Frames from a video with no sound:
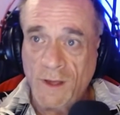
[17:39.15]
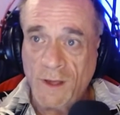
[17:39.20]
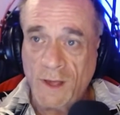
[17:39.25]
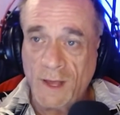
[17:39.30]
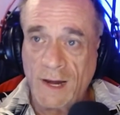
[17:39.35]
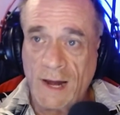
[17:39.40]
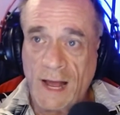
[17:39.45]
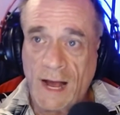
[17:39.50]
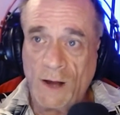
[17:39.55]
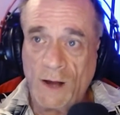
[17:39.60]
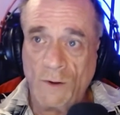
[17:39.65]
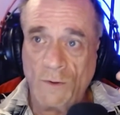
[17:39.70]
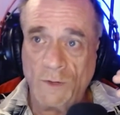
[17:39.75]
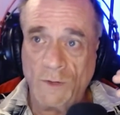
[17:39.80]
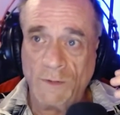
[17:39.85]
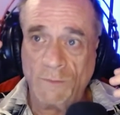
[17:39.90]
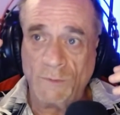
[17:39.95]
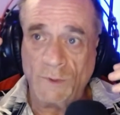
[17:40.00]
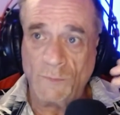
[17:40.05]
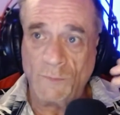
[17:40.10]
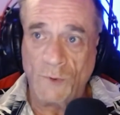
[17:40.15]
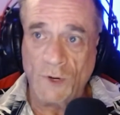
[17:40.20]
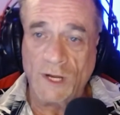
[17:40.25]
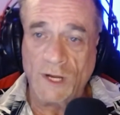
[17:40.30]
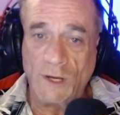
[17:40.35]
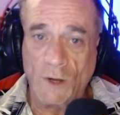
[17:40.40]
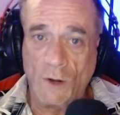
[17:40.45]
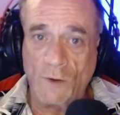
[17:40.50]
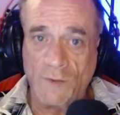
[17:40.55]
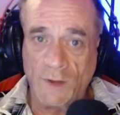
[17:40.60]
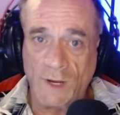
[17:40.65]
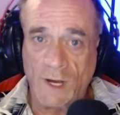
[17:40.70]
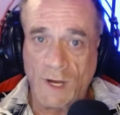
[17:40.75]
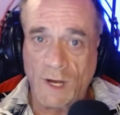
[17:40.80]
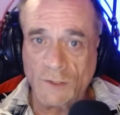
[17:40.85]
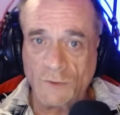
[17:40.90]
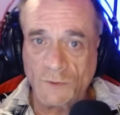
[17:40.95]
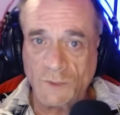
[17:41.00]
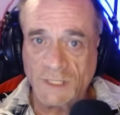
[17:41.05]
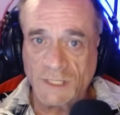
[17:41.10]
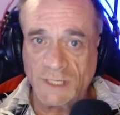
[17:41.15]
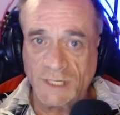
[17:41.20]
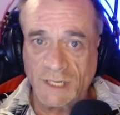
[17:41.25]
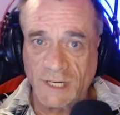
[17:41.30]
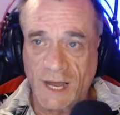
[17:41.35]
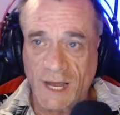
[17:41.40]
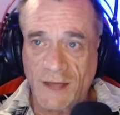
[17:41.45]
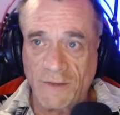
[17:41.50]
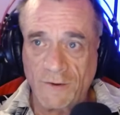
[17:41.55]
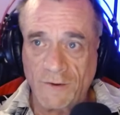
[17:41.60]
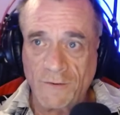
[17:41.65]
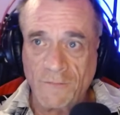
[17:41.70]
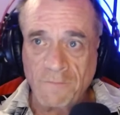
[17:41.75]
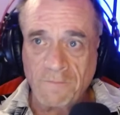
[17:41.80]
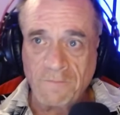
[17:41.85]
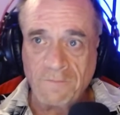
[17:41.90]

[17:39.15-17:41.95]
and how it would bring all the countries together